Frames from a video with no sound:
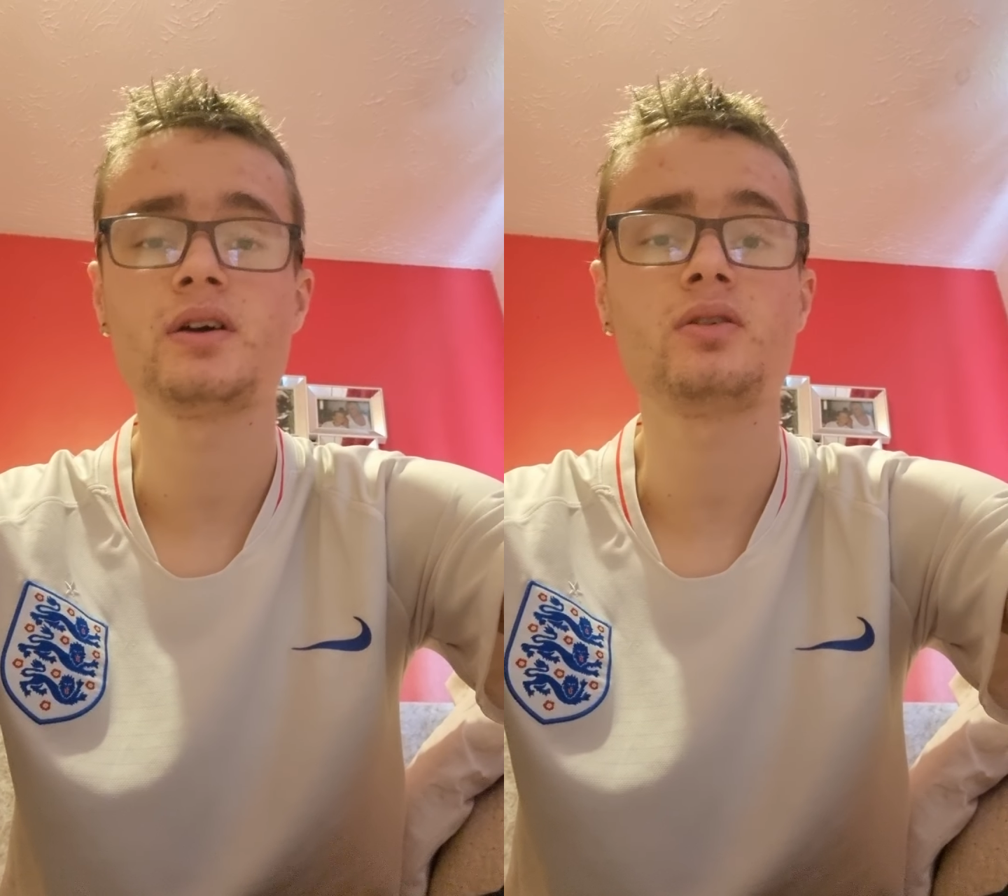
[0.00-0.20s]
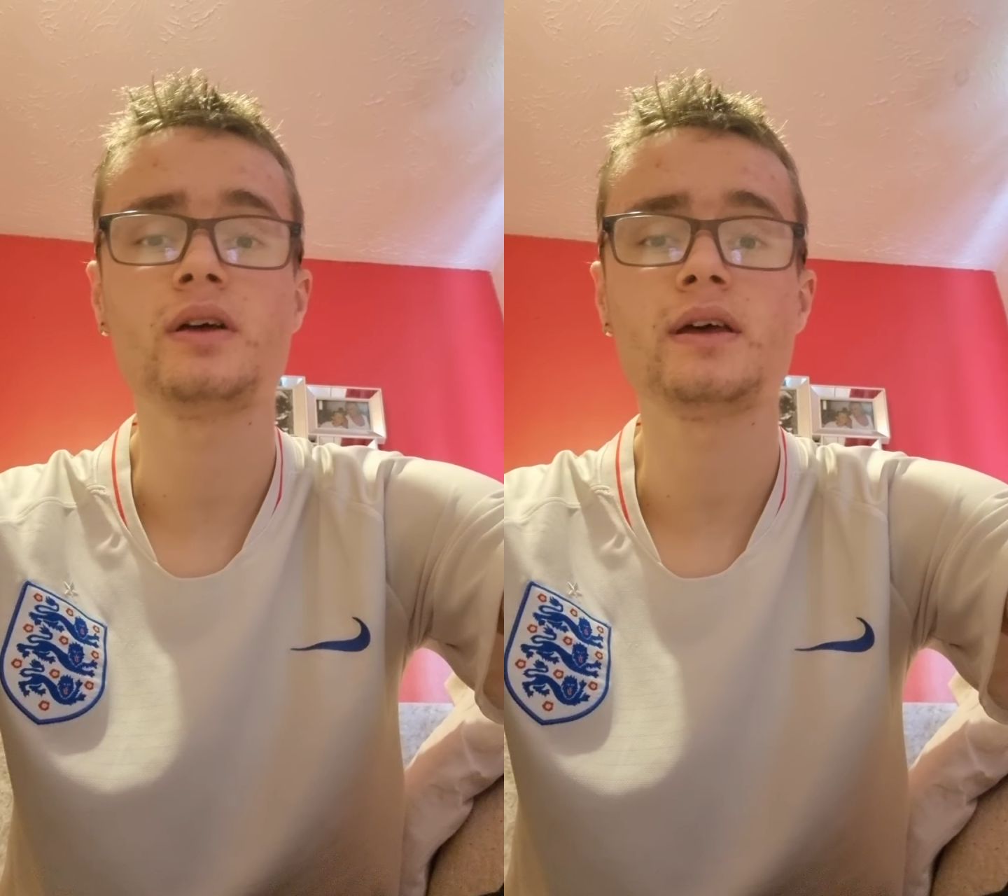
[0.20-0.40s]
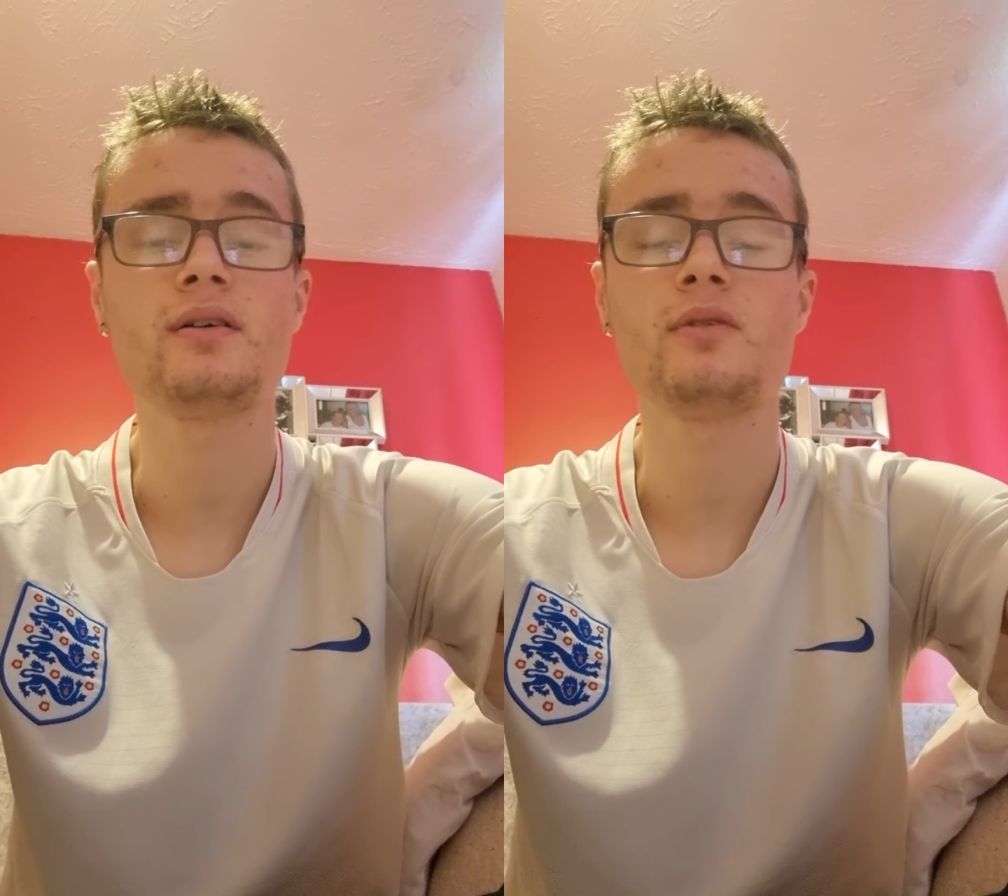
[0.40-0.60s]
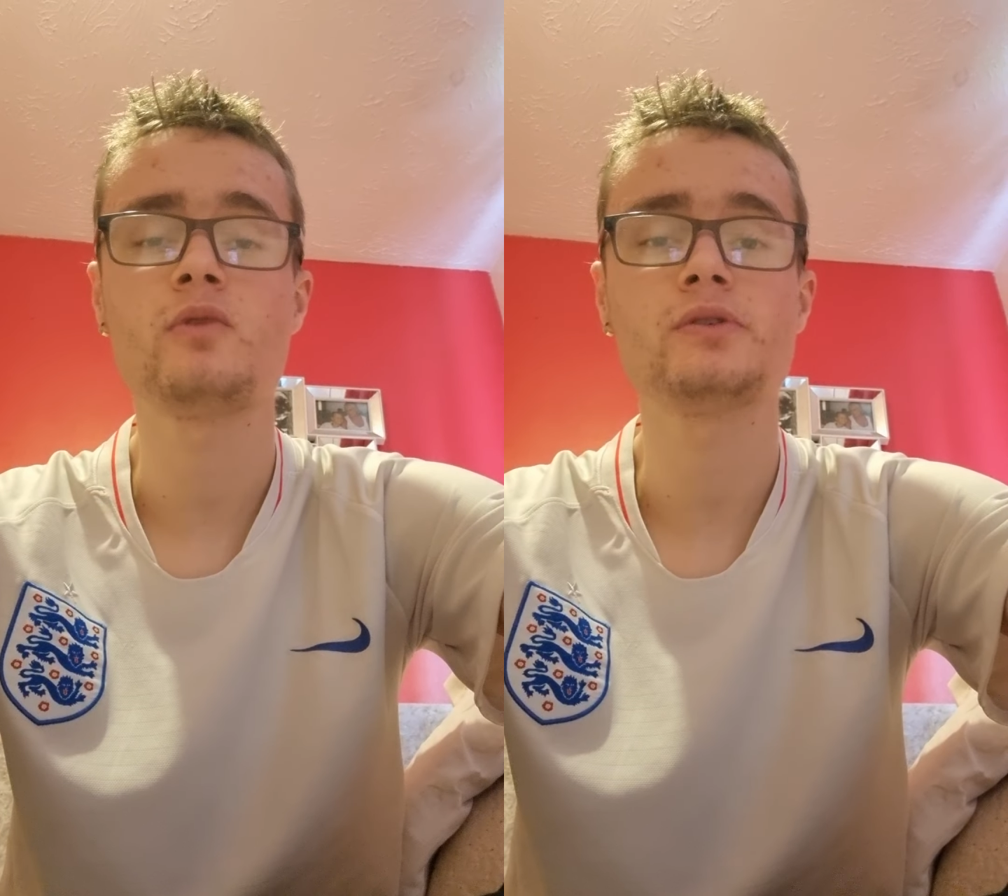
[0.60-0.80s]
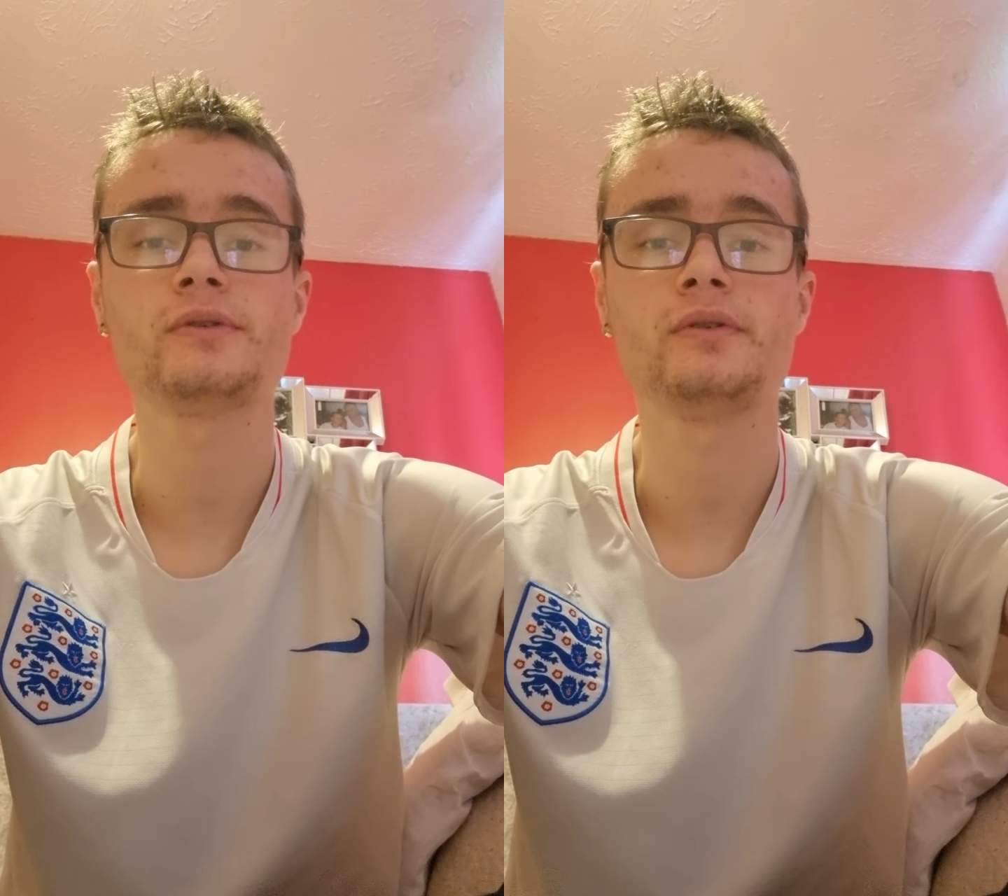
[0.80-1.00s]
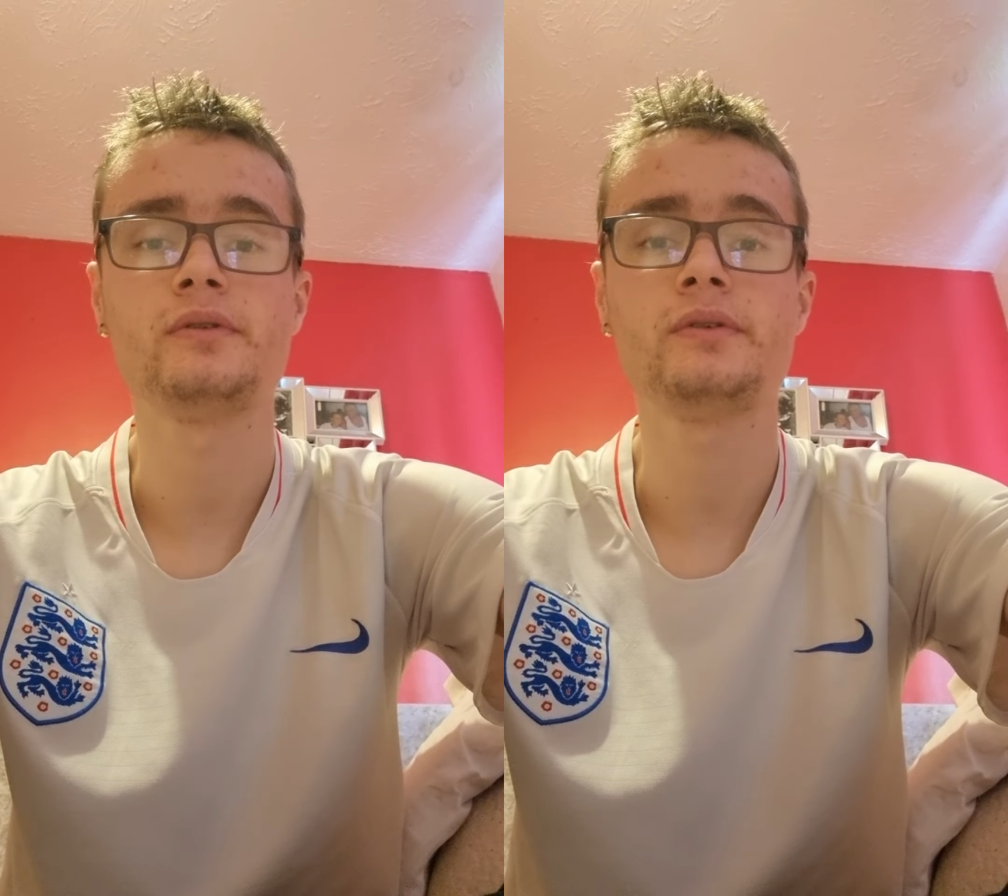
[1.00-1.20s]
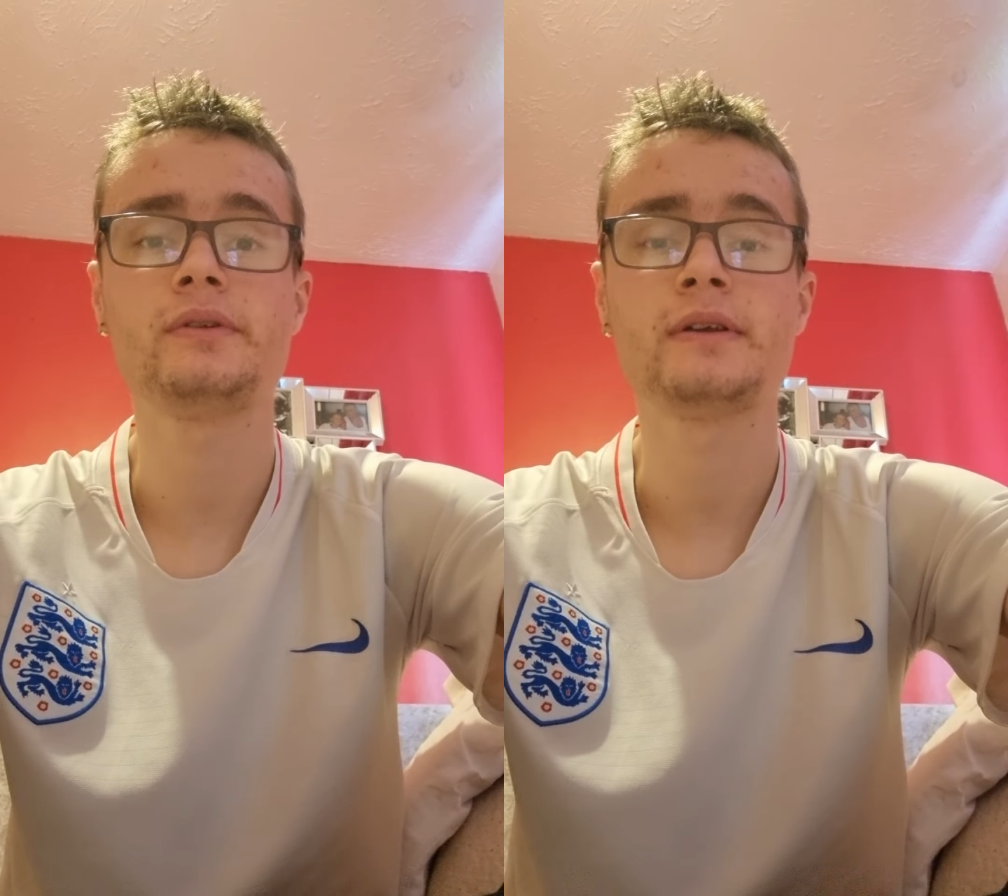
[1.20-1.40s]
clearly wasn't.